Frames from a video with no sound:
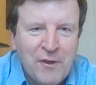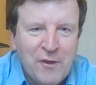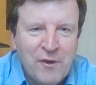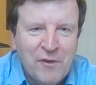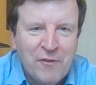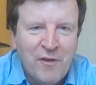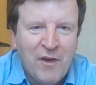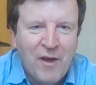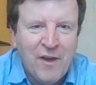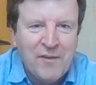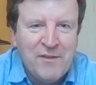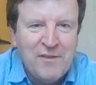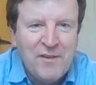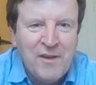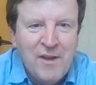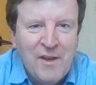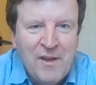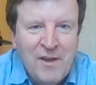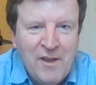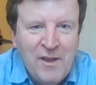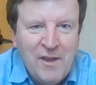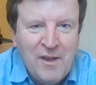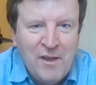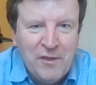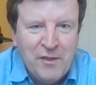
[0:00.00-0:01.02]
universe
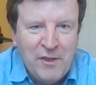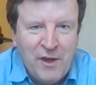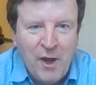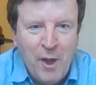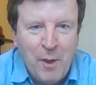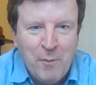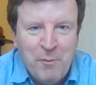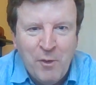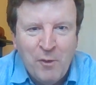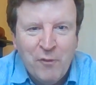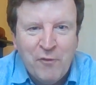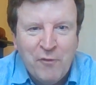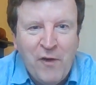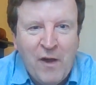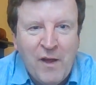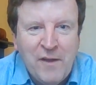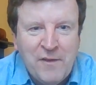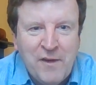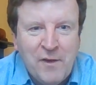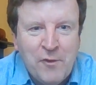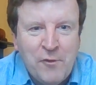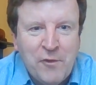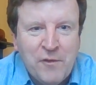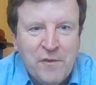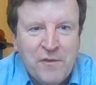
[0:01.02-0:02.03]
that I hope you'll find
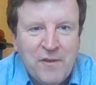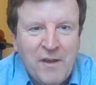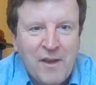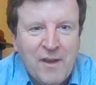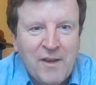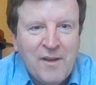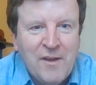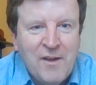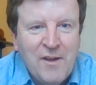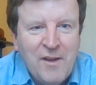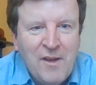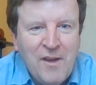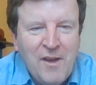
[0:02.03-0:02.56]
interesting.